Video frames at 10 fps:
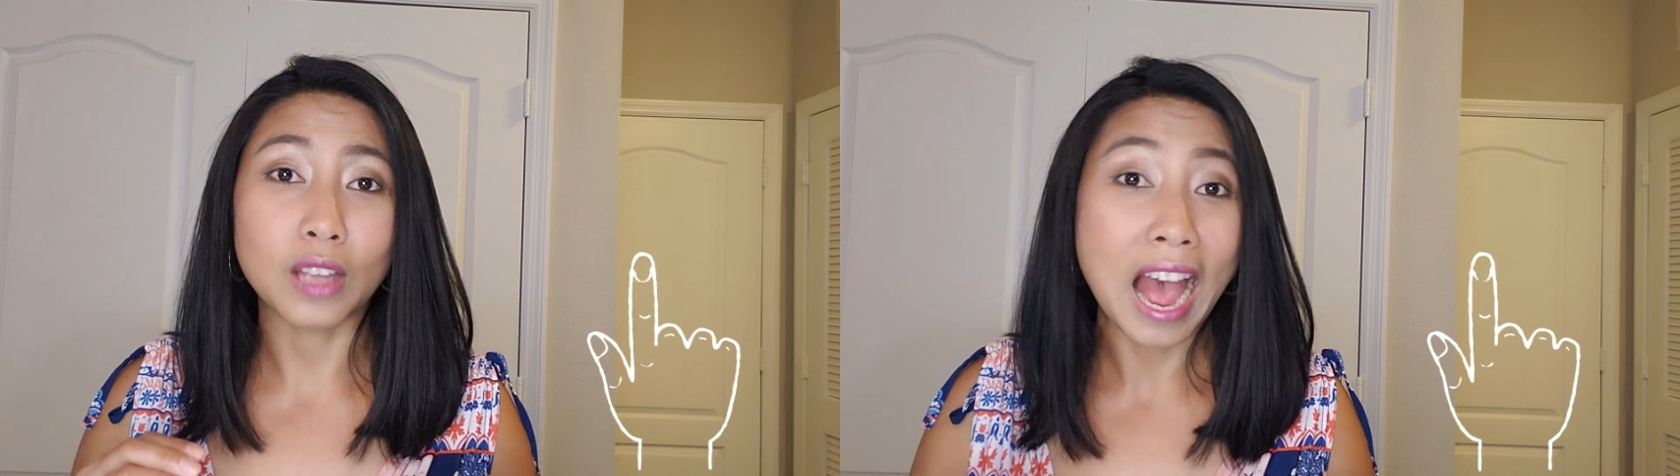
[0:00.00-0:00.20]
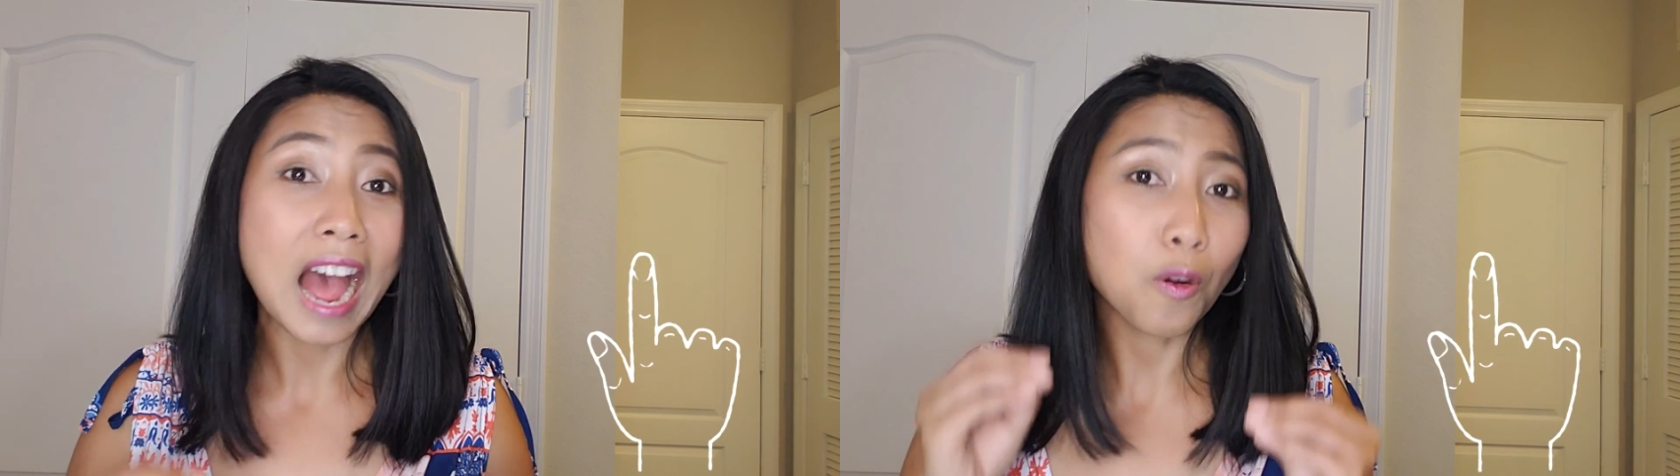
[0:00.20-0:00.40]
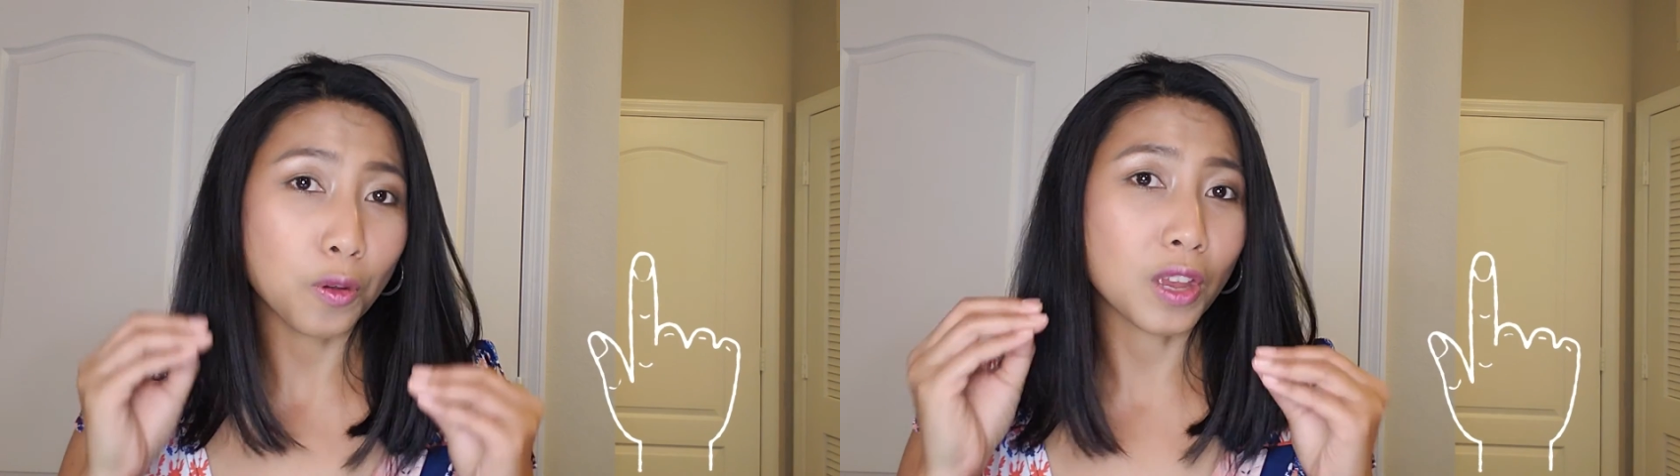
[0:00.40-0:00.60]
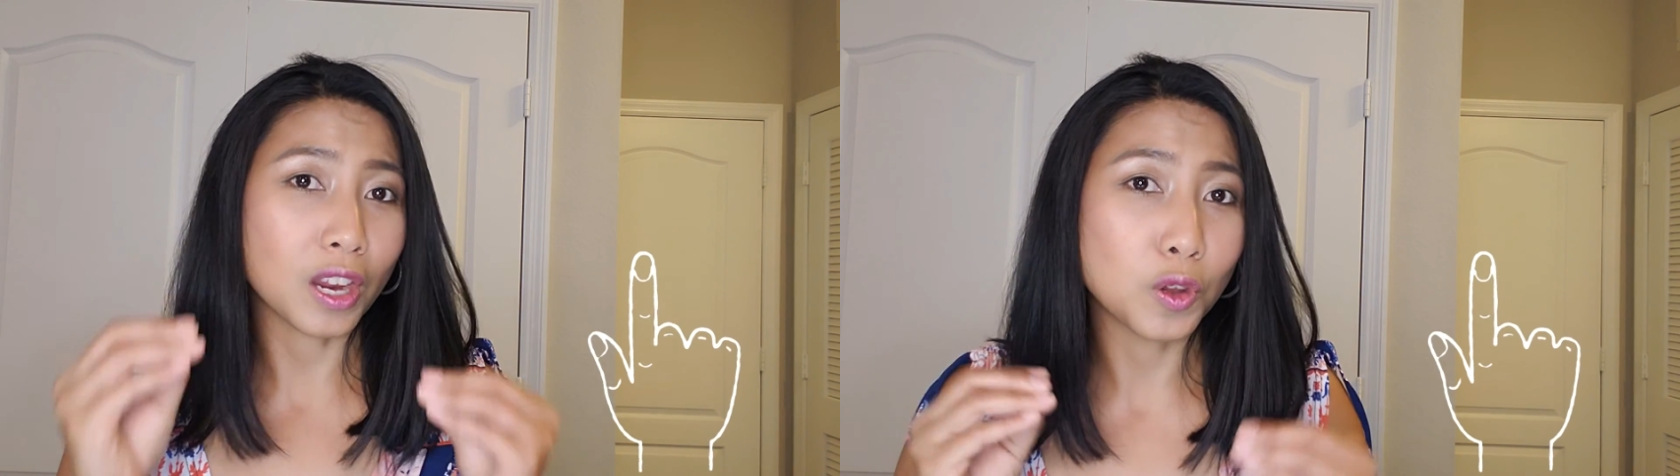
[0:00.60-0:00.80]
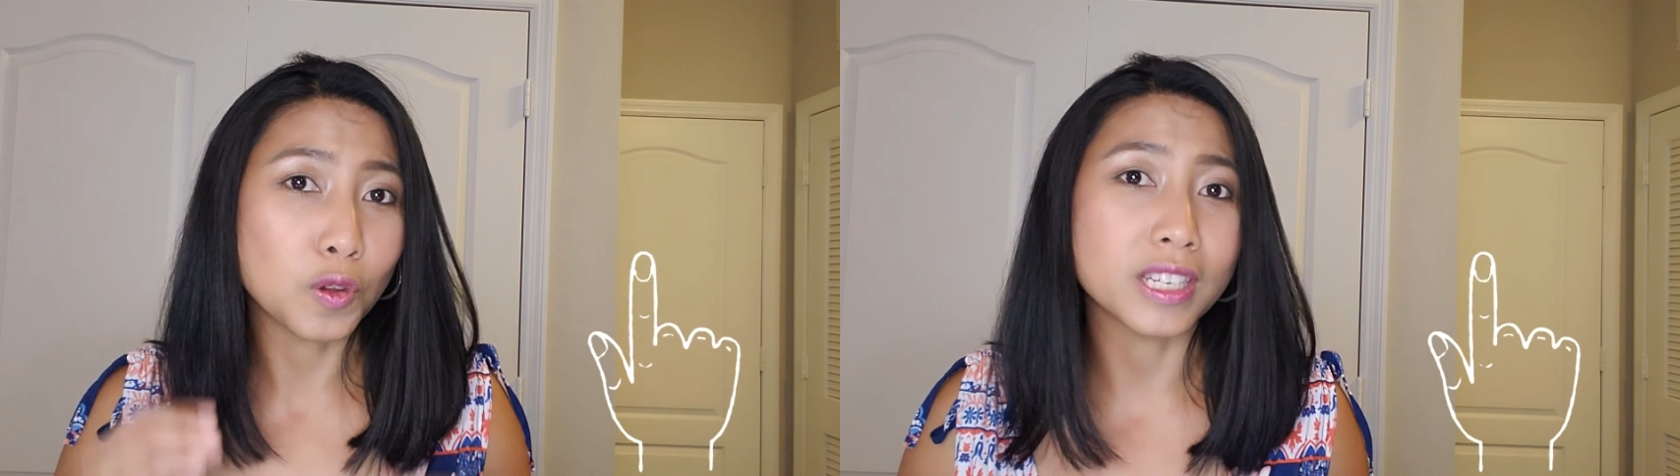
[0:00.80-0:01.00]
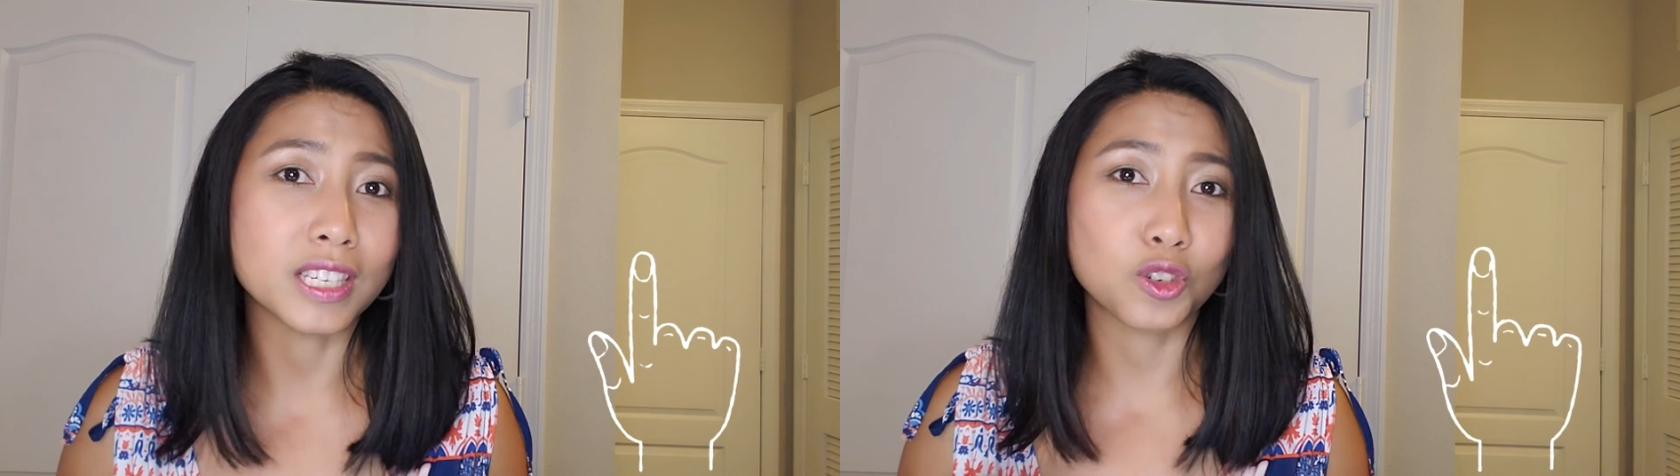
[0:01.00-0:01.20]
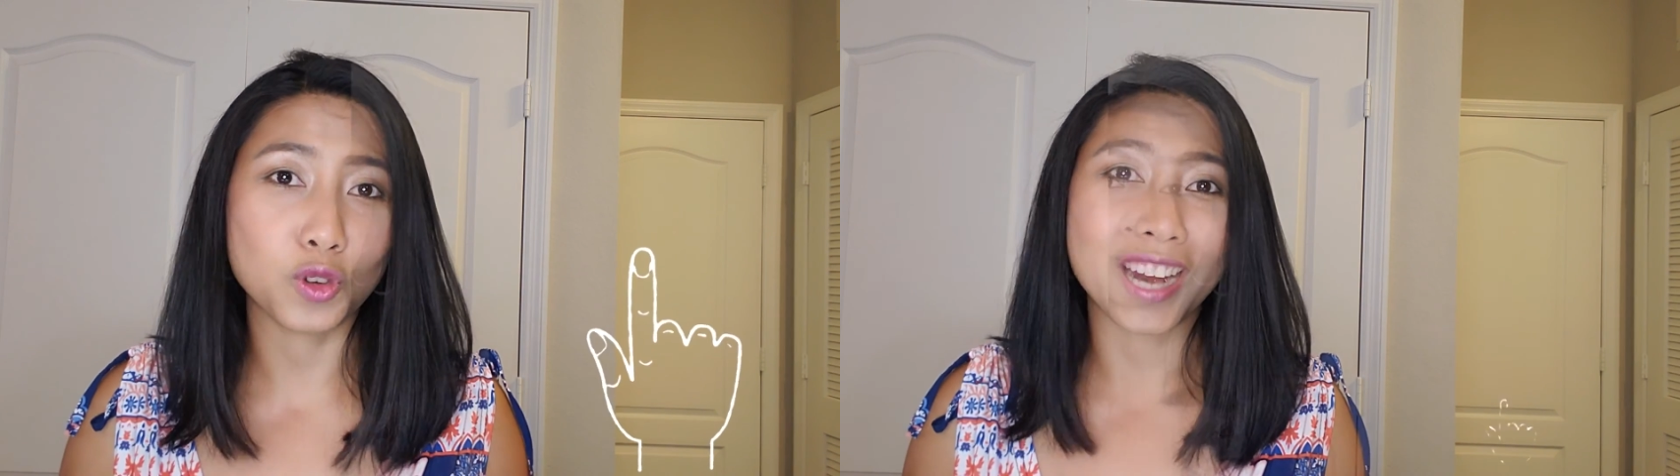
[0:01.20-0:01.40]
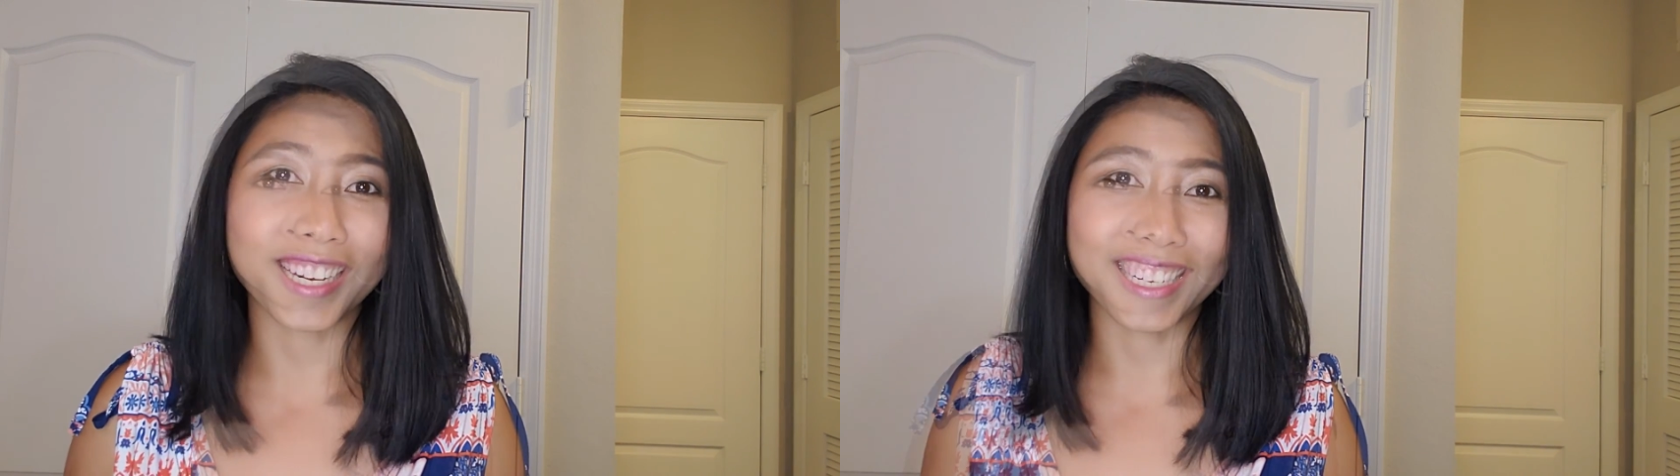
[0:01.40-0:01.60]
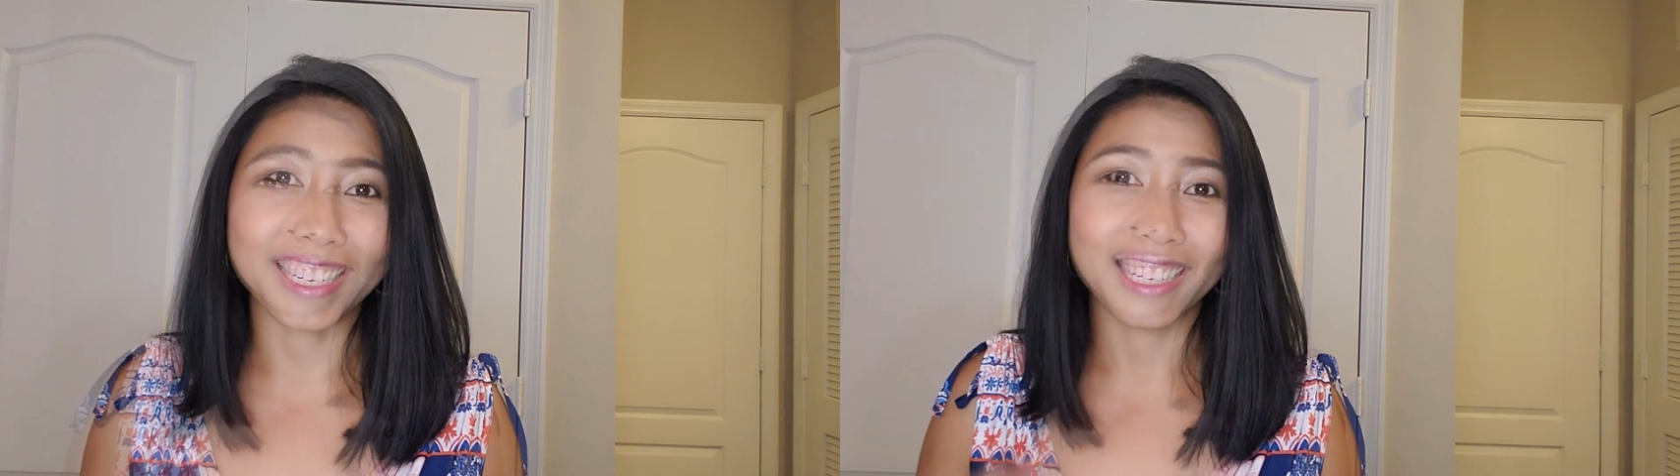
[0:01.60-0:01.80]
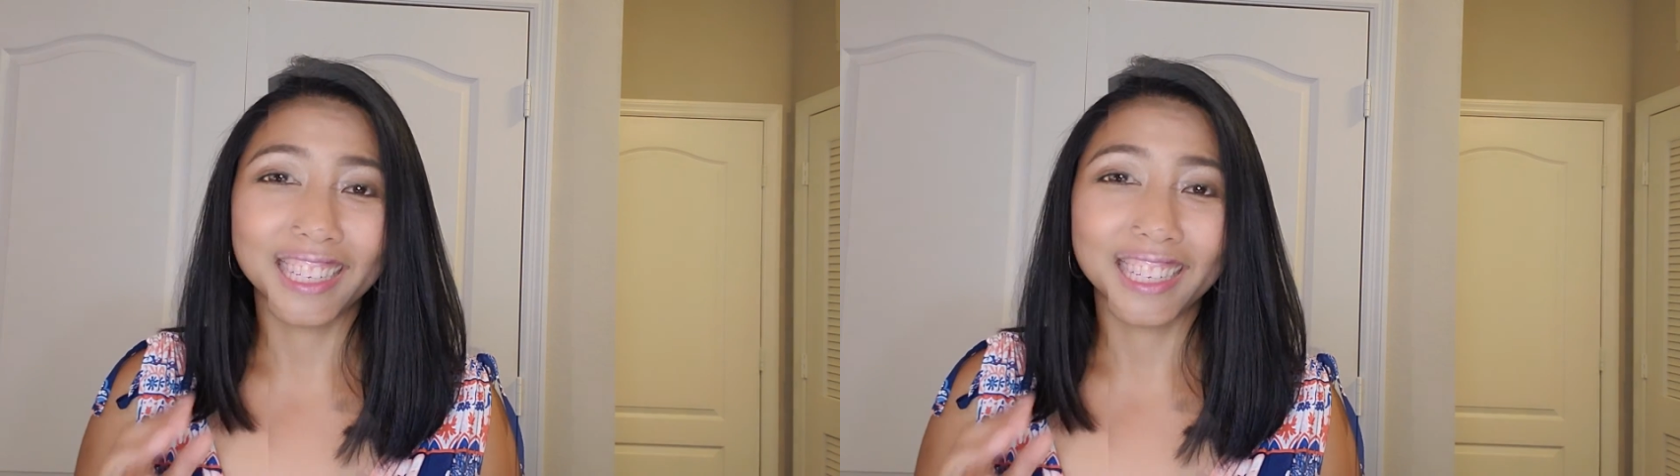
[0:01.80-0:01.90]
how you can use this strategy.